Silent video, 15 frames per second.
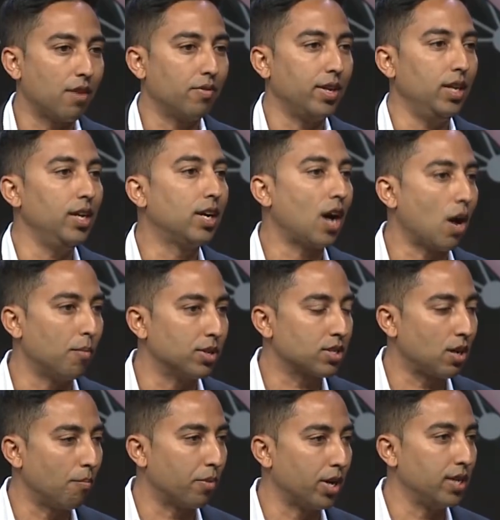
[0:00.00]
of the e-commerce
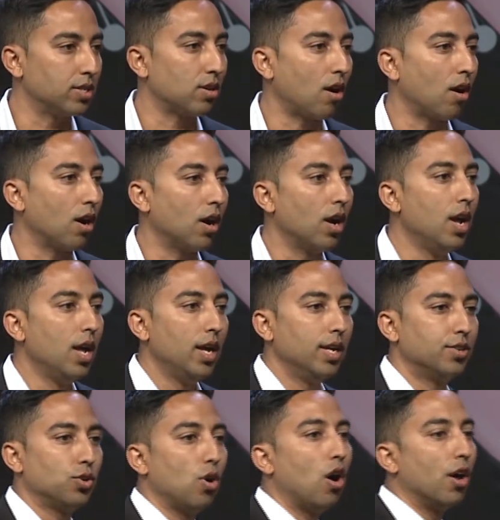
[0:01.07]
companies are,
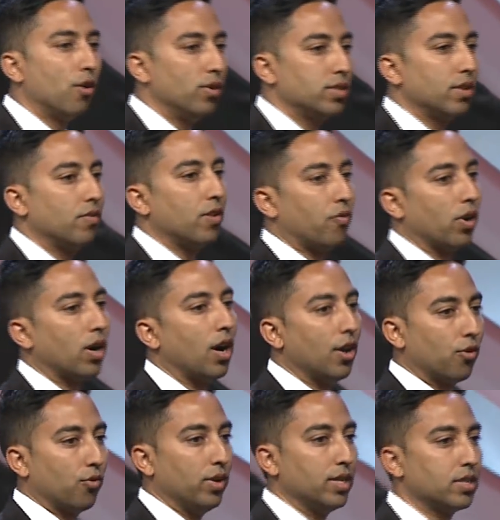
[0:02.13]
into hundreds of different
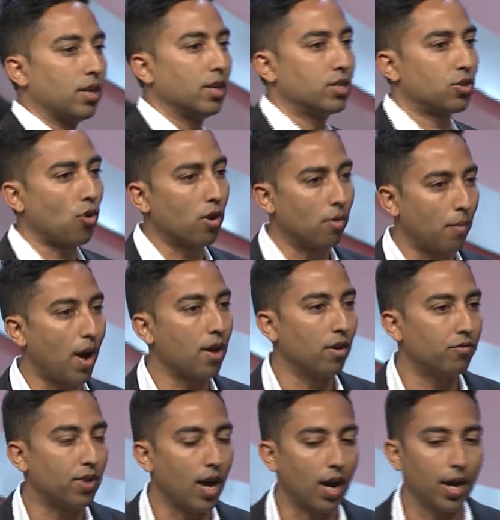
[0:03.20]
countries in a short amount
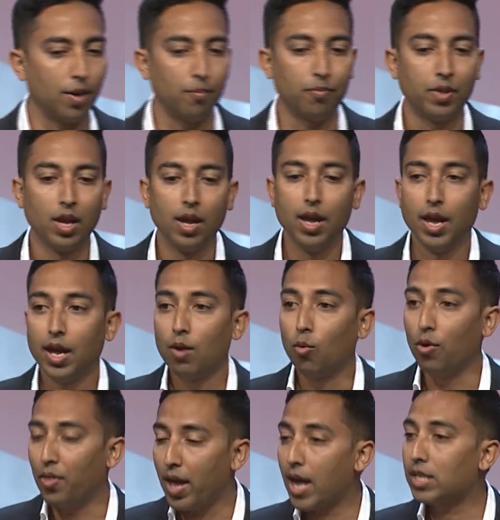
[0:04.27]
of time.
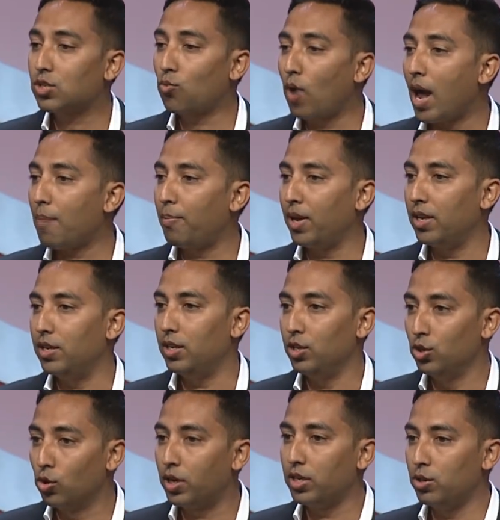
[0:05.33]
With XRapid,
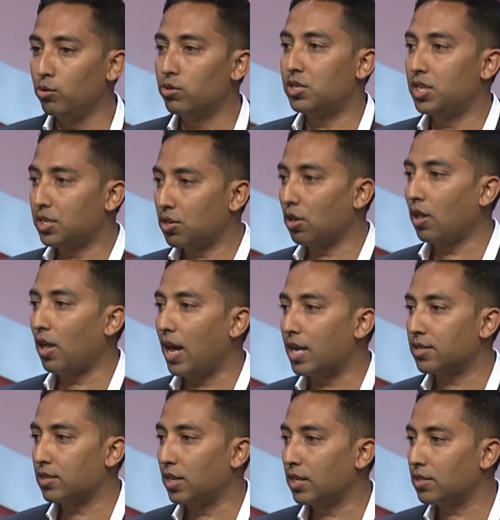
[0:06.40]
you can use digital
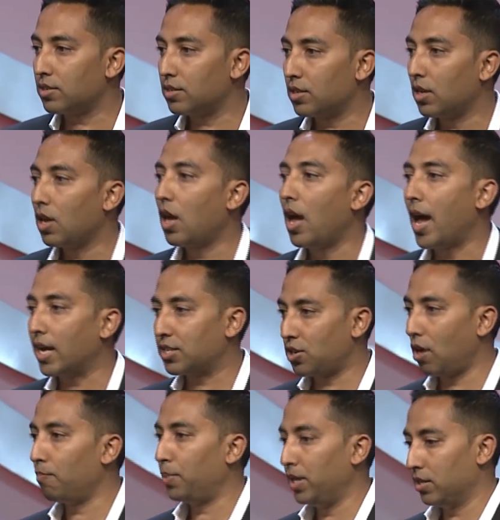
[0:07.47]
assets.
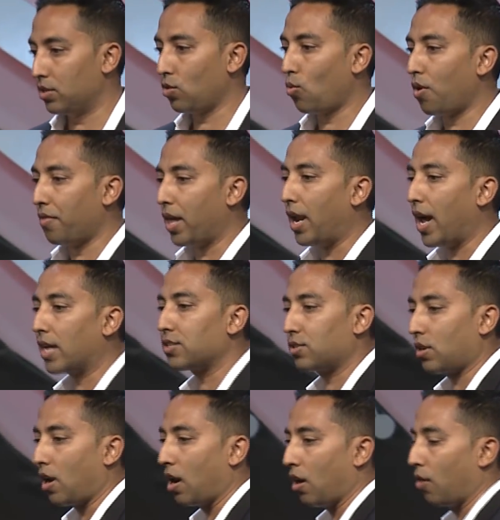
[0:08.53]
XRP is the one that
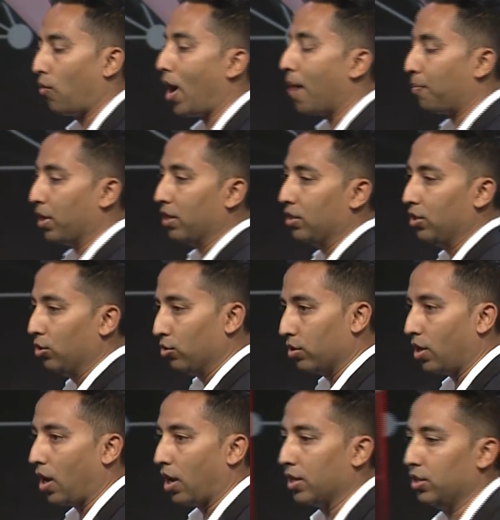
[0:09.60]

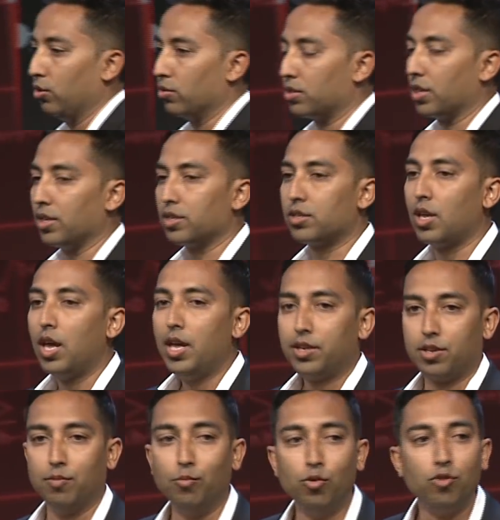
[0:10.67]
XRapid uses
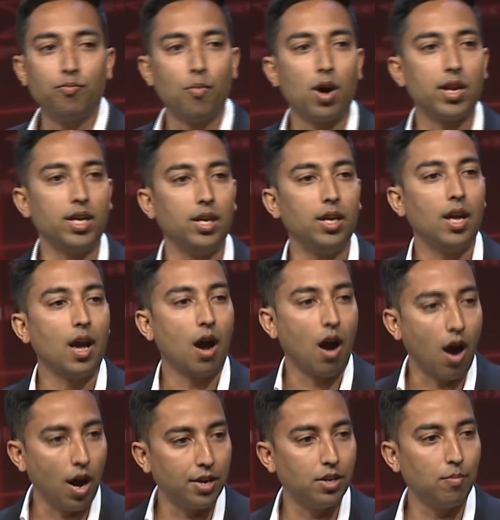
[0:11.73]
to move money
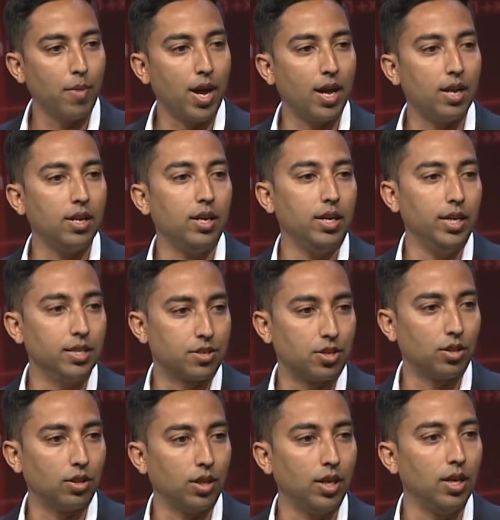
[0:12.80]
on demand
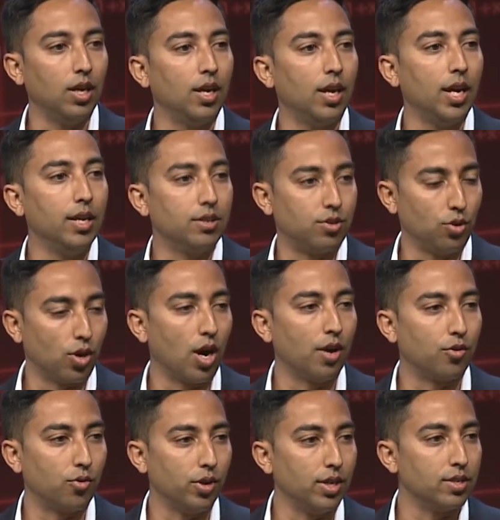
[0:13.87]
instantly into
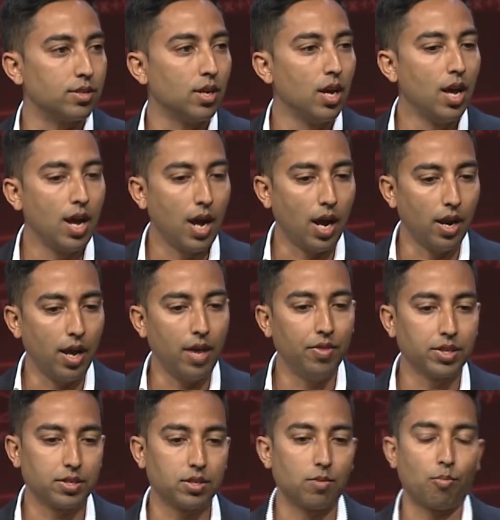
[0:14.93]
countries. And
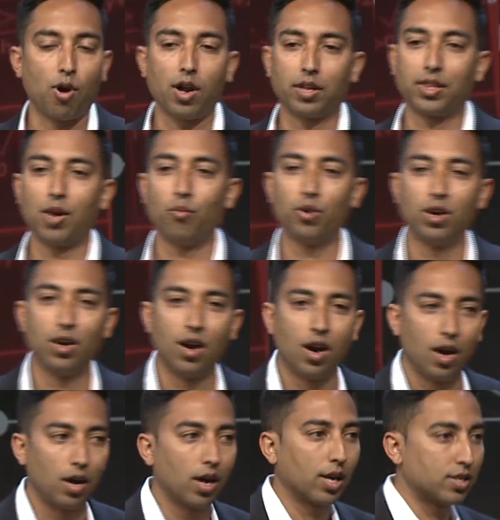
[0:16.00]
this is a product that we're
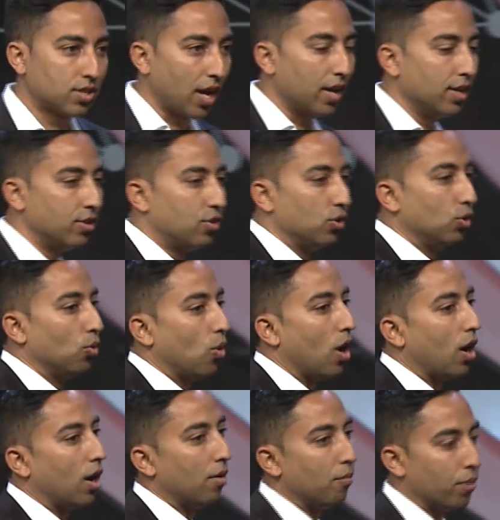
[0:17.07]
excited
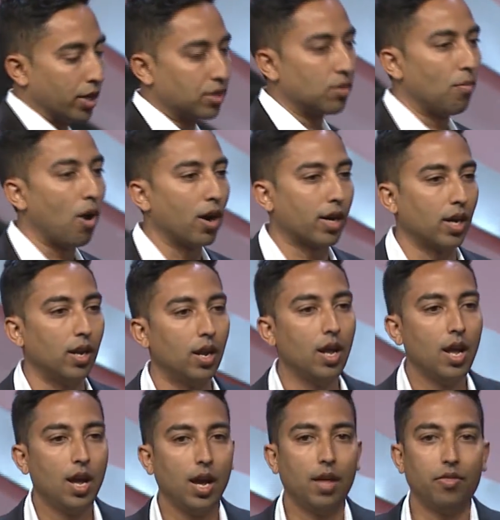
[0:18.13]
to bring to market
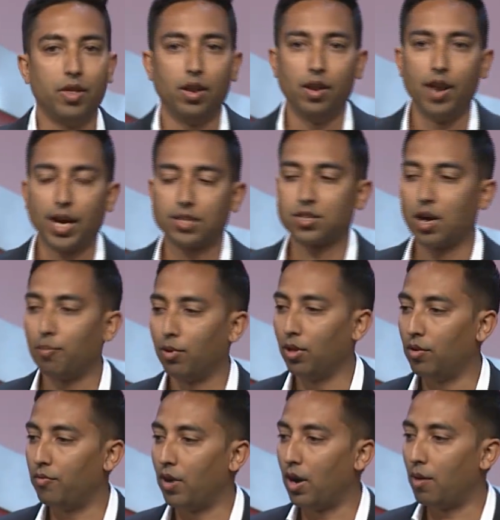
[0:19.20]
in the next couple
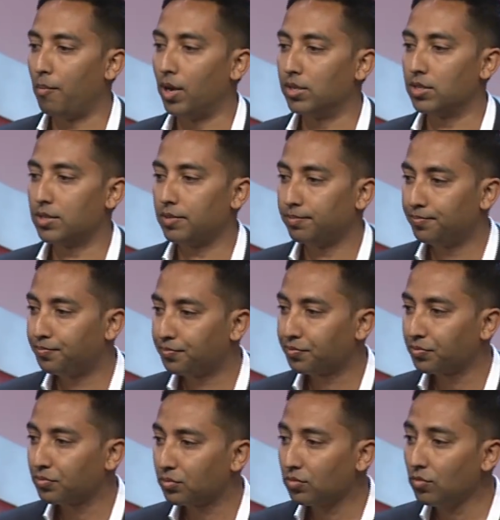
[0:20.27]
of months.
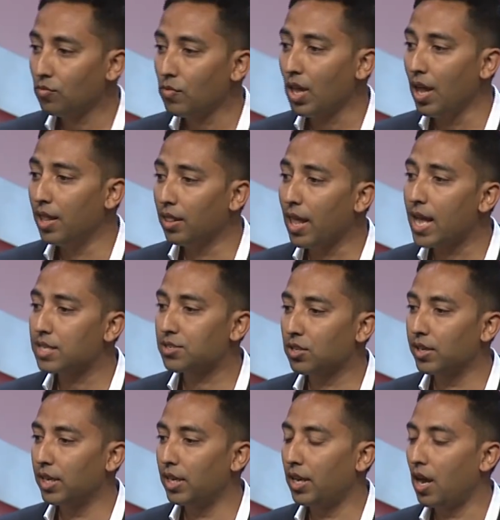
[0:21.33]
And
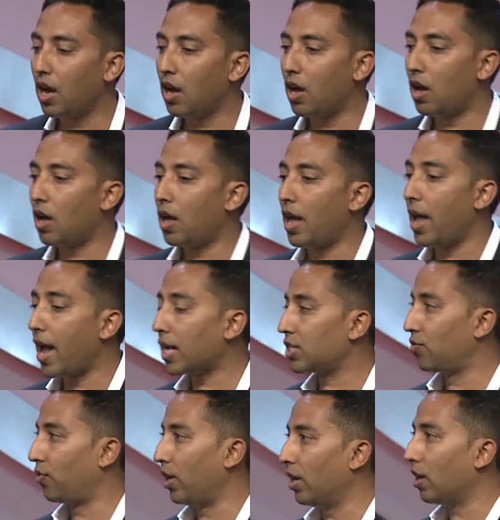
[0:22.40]
lastly,
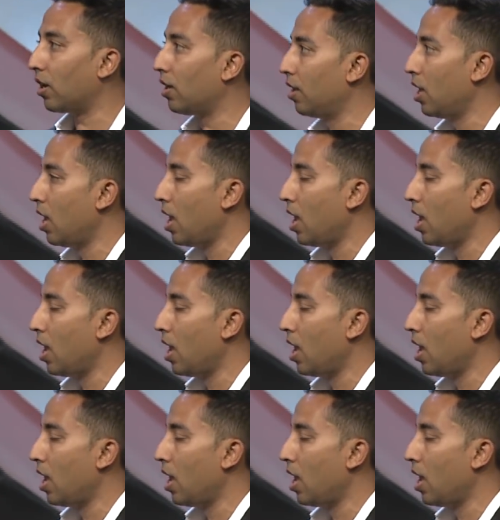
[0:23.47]
Xvia.